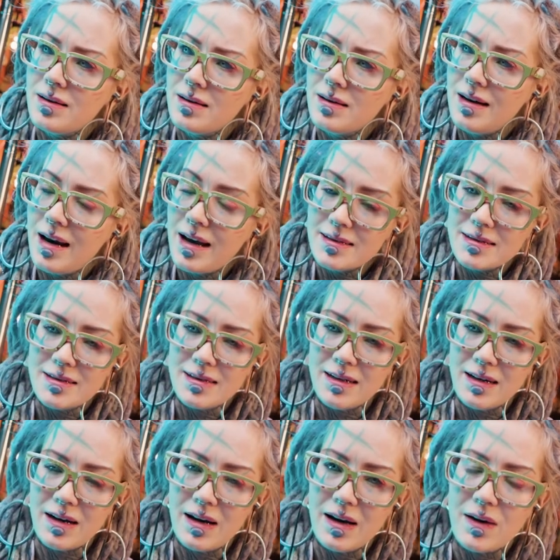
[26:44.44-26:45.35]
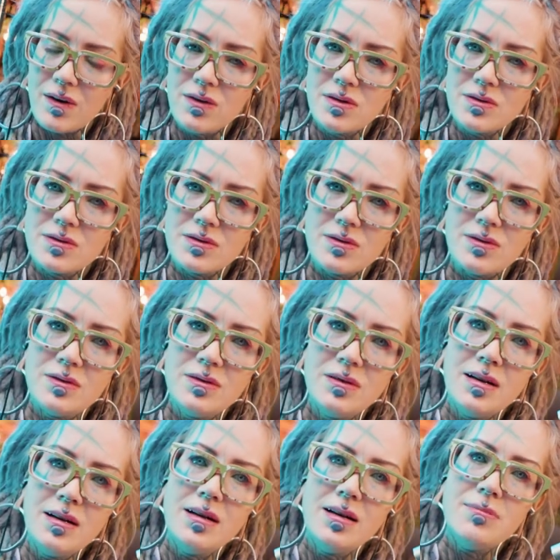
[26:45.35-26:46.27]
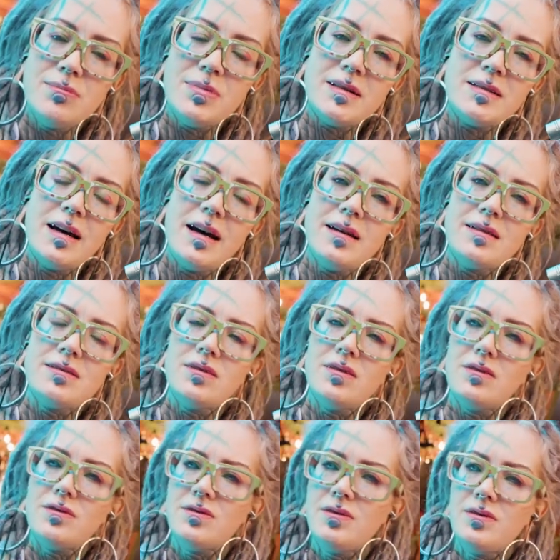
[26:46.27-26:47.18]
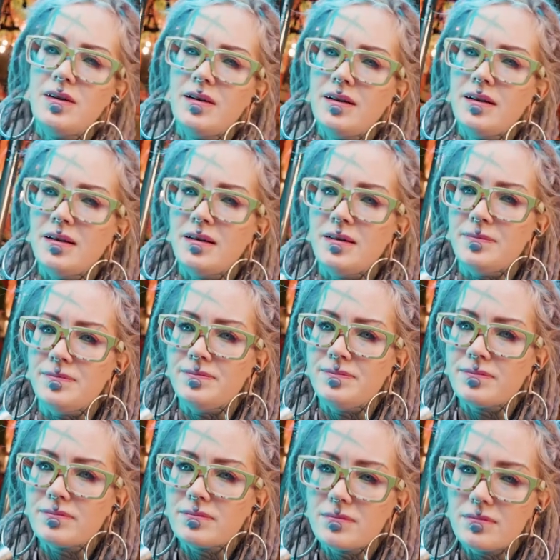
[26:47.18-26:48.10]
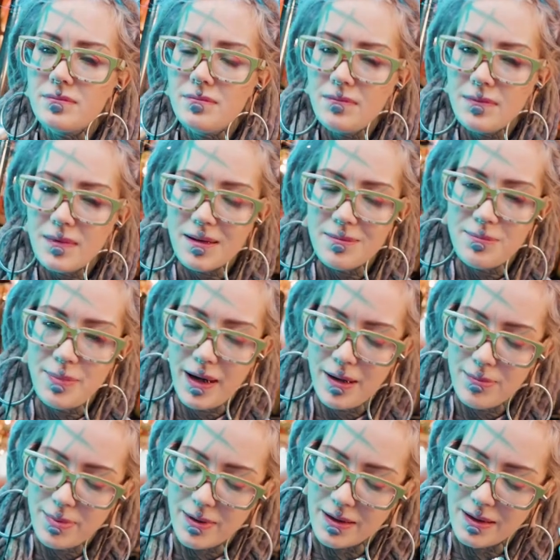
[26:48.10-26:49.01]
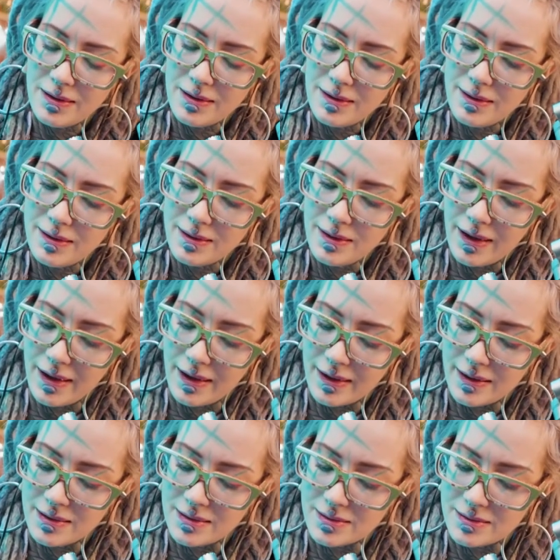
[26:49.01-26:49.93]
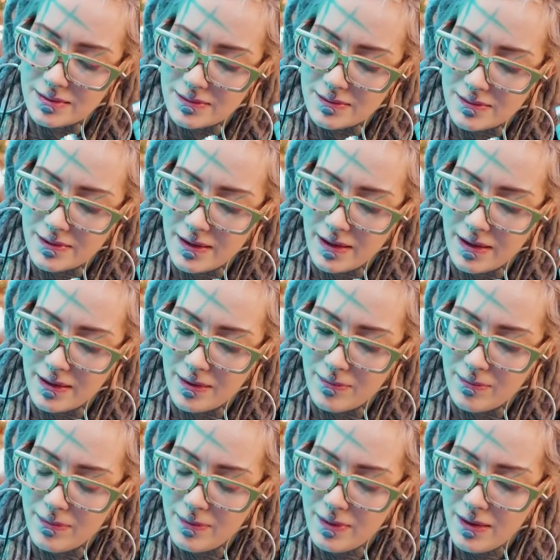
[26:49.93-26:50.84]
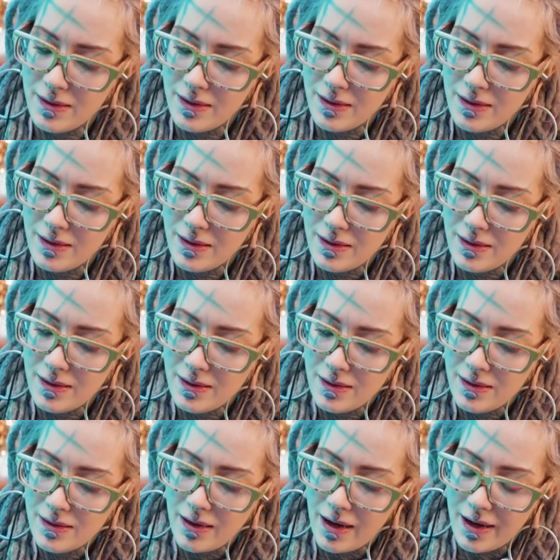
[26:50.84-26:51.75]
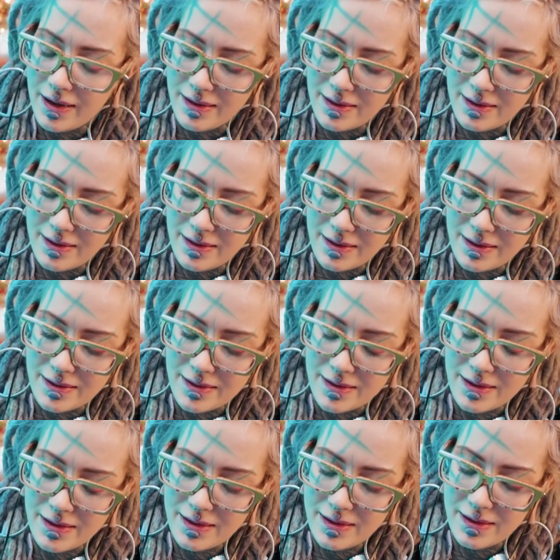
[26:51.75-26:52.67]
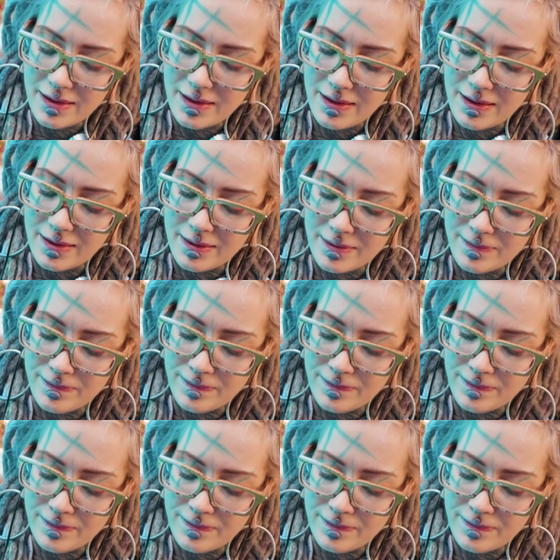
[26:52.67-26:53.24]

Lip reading: Last year I also, besides of pepper, and I eat a